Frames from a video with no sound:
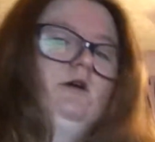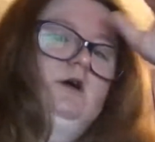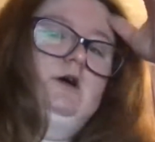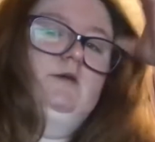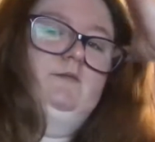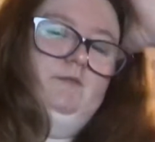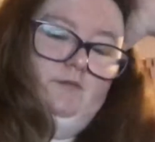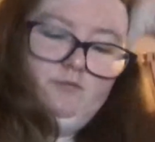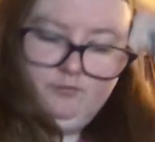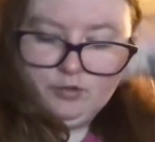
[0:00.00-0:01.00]

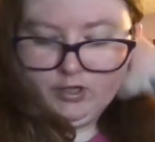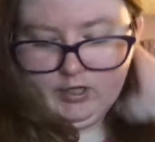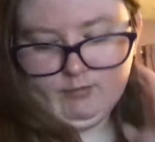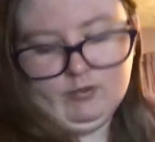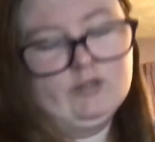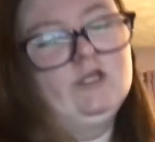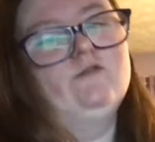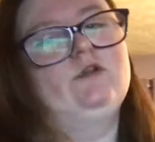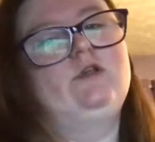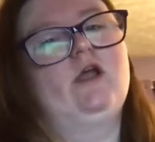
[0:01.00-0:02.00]
Um, but I am going to
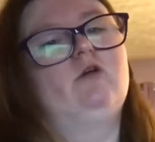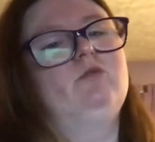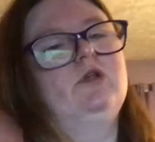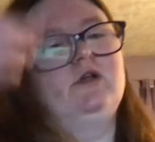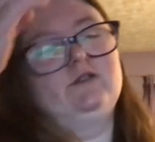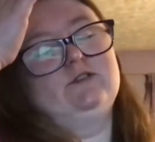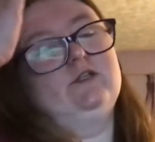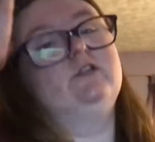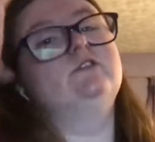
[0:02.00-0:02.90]
leave it down because it